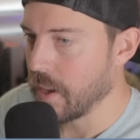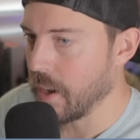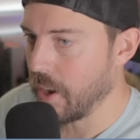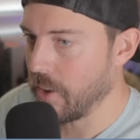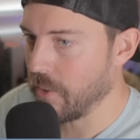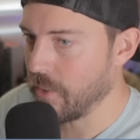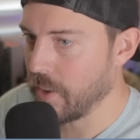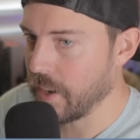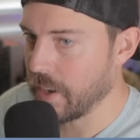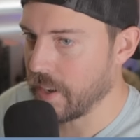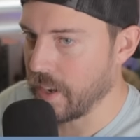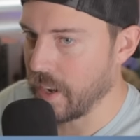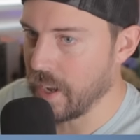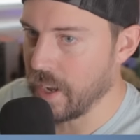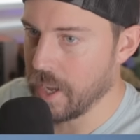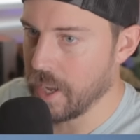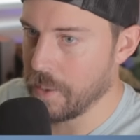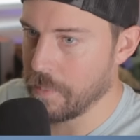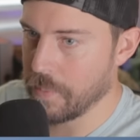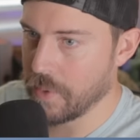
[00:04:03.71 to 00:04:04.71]
All right.
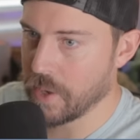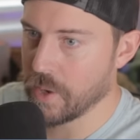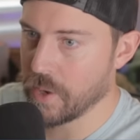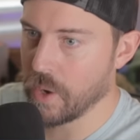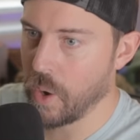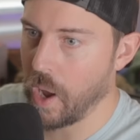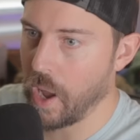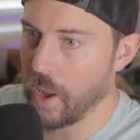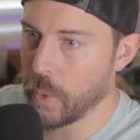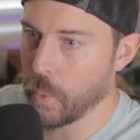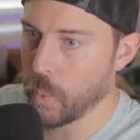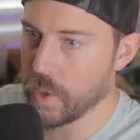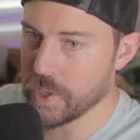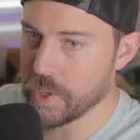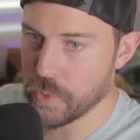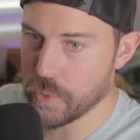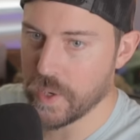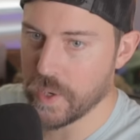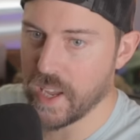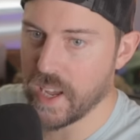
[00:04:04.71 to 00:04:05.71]
You know, I
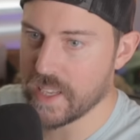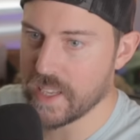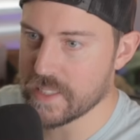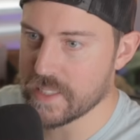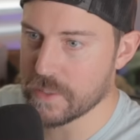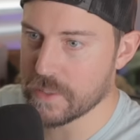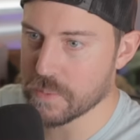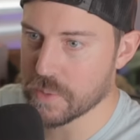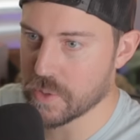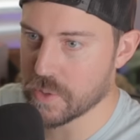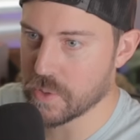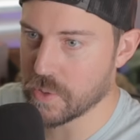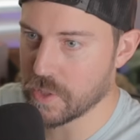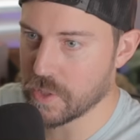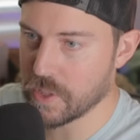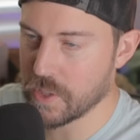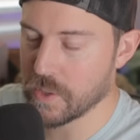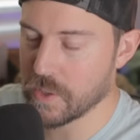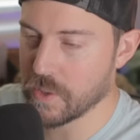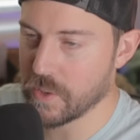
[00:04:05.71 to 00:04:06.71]
wish we had some
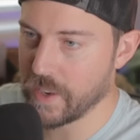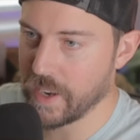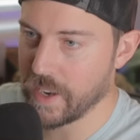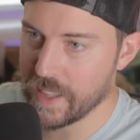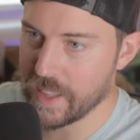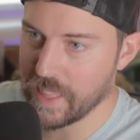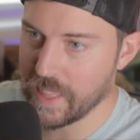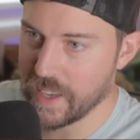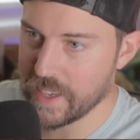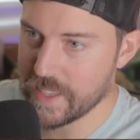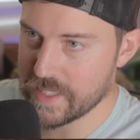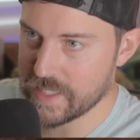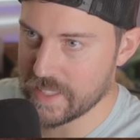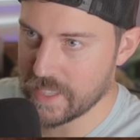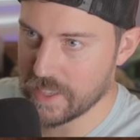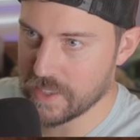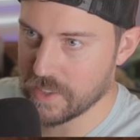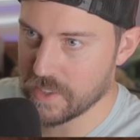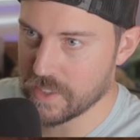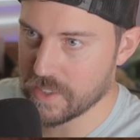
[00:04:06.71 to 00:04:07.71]
circular headlights
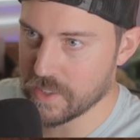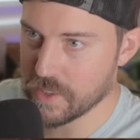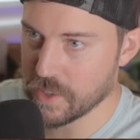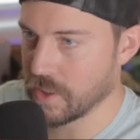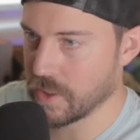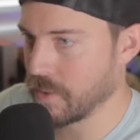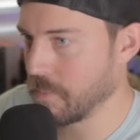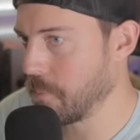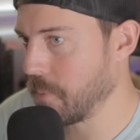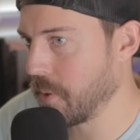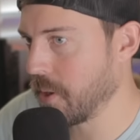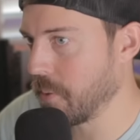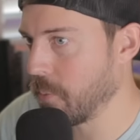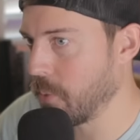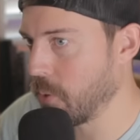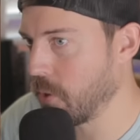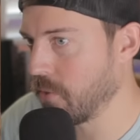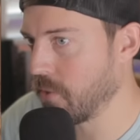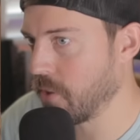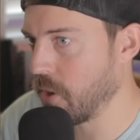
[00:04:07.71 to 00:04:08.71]
here to be
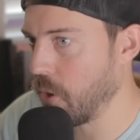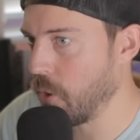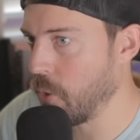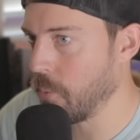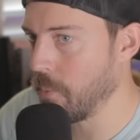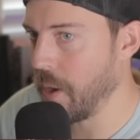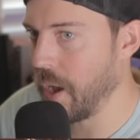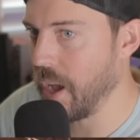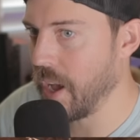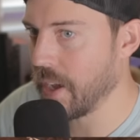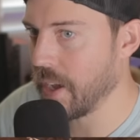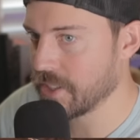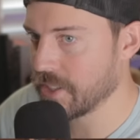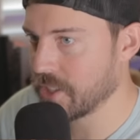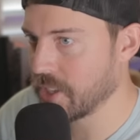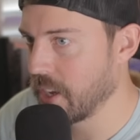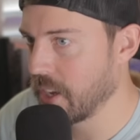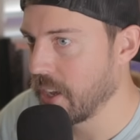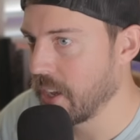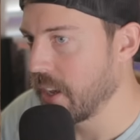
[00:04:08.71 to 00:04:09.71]
more of an
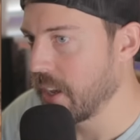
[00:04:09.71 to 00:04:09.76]
homage